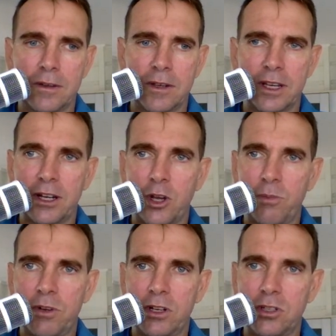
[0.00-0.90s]
I can
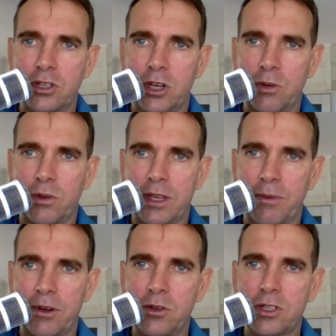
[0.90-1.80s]
open it and show you what that
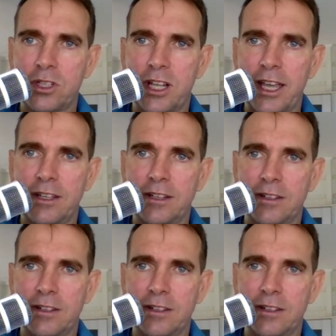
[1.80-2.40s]
one looks like.